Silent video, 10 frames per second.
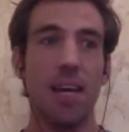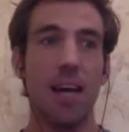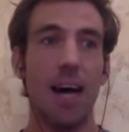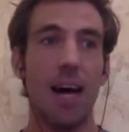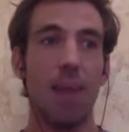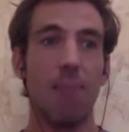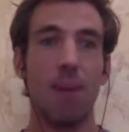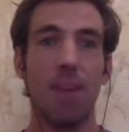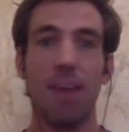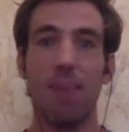
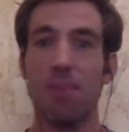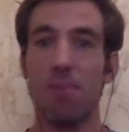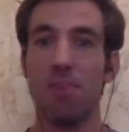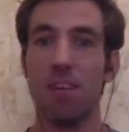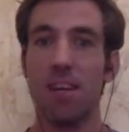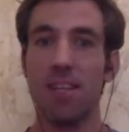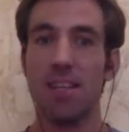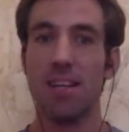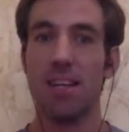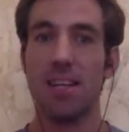And that made me realize
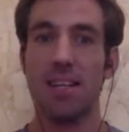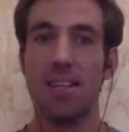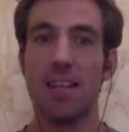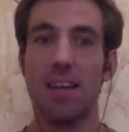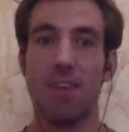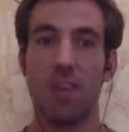that I needed to have